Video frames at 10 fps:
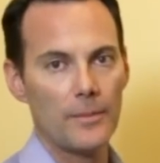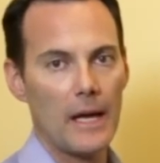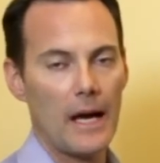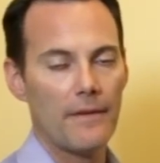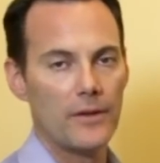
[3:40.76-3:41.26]
on
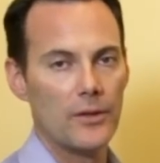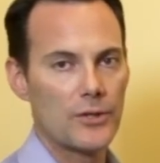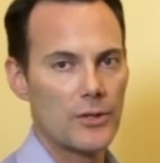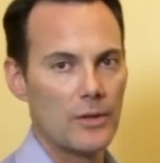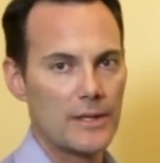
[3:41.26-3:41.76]
behalf of
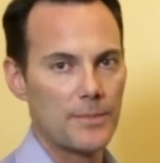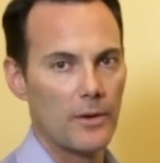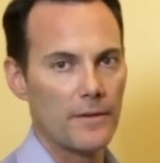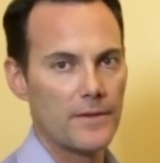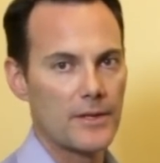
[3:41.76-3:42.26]
Nose Creek
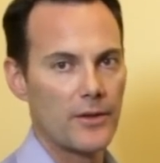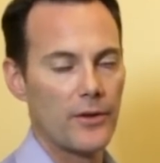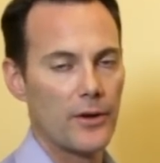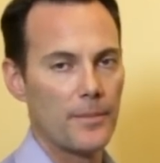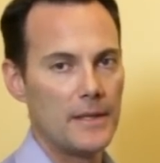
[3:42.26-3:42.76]
Sport Physical
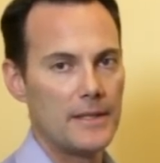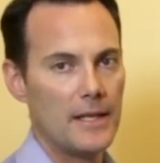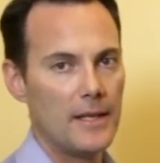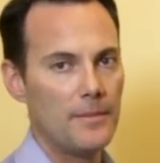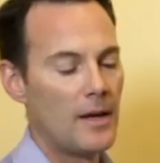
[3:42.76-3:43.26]
Therapy
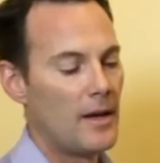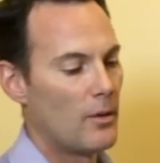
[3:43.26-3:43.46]
team,